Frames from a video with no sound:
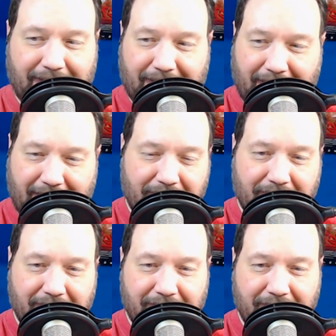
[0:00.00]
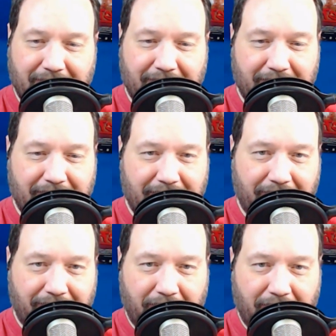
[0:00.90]
That is a
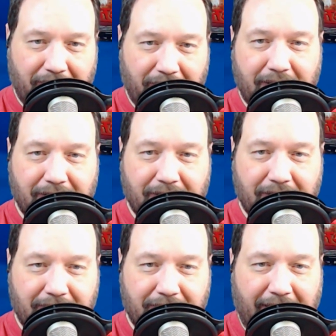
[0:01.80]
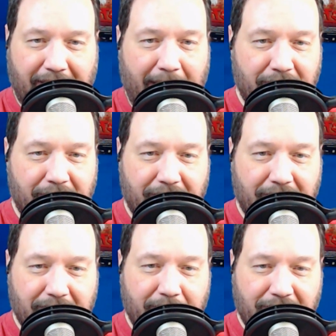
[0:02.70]
very apt
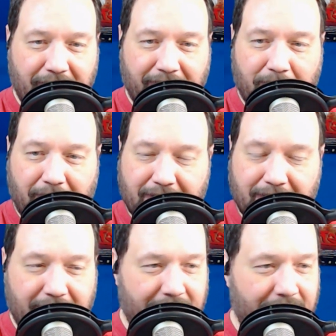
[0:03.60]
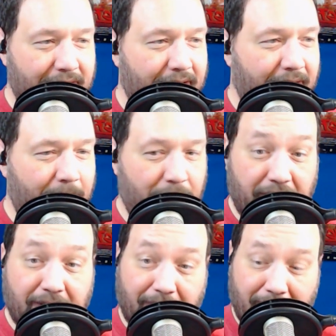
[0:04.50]
description of the process,
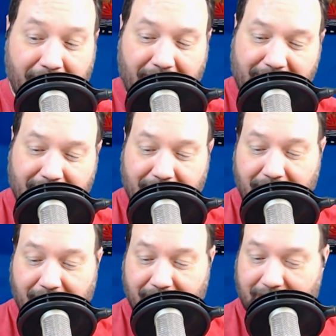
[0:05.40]
particularly with an SSD.